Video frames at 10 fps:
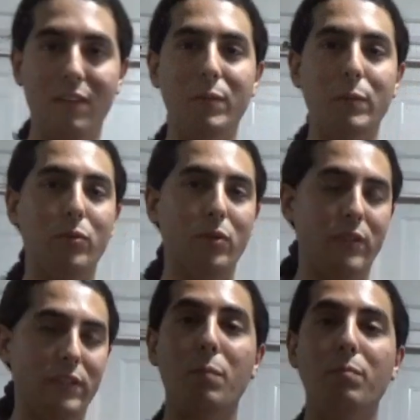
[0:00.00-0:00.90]
me prove
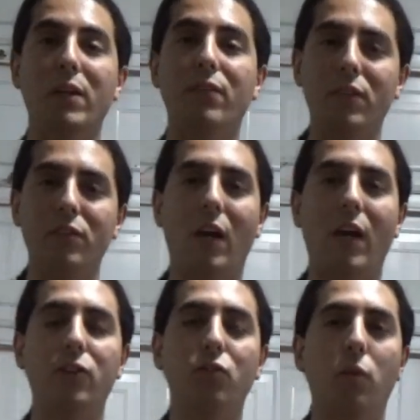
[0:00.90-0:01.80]
it. But first,
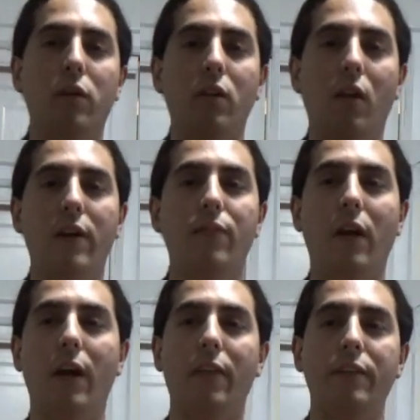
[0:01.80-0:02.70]
I just want to
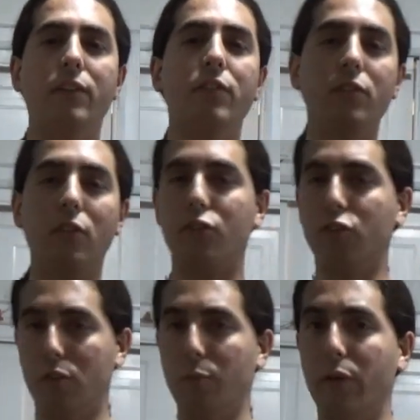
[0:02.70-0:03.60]
clarify that this is not
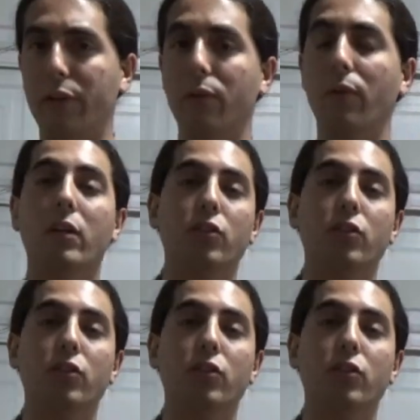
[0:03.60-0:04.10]
just about you.